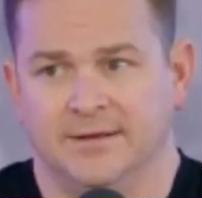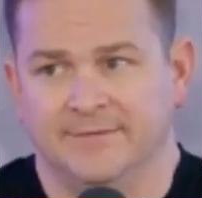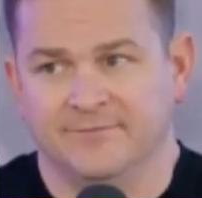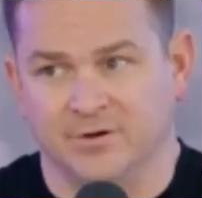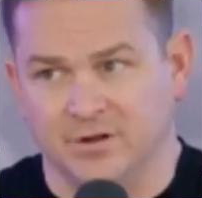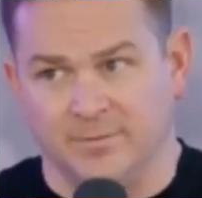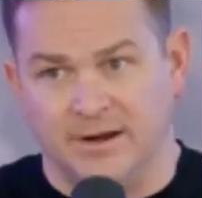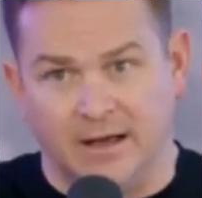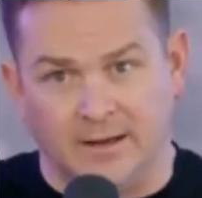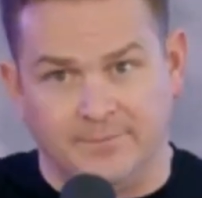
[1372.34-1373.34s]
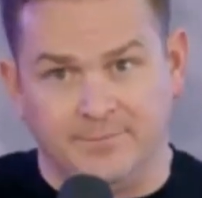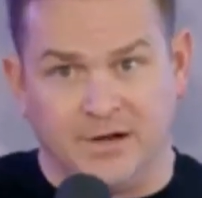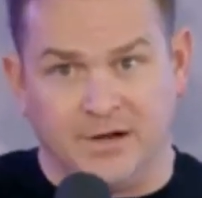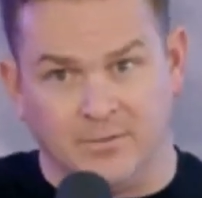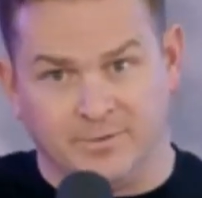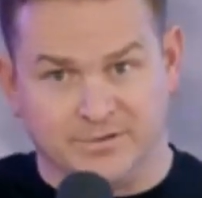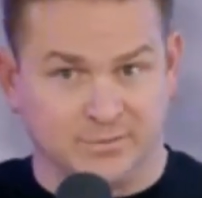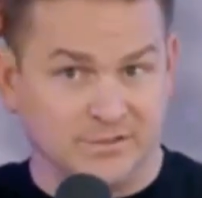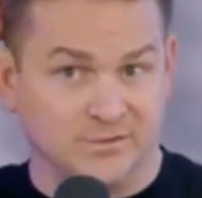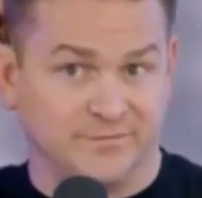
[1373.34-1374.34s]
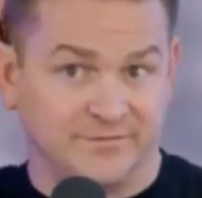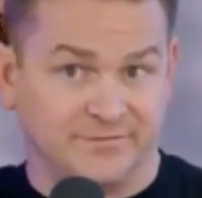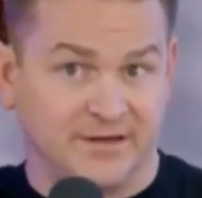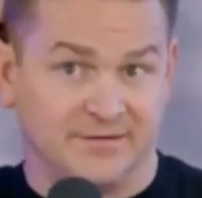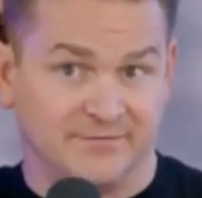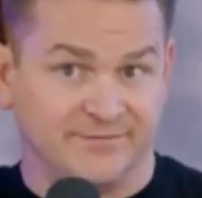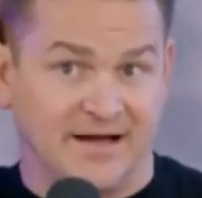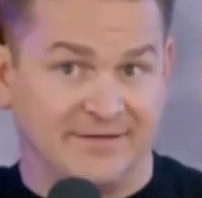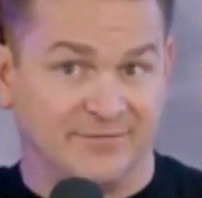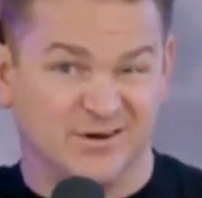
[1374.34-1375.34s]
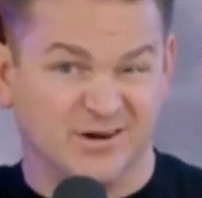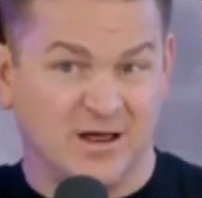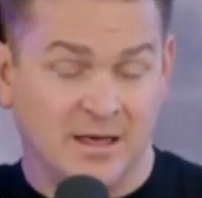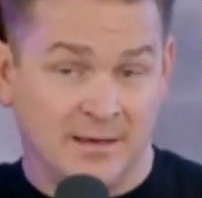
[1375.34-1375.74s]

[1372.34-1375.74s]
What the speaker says: For a little bit up, you know, between 250 and 500,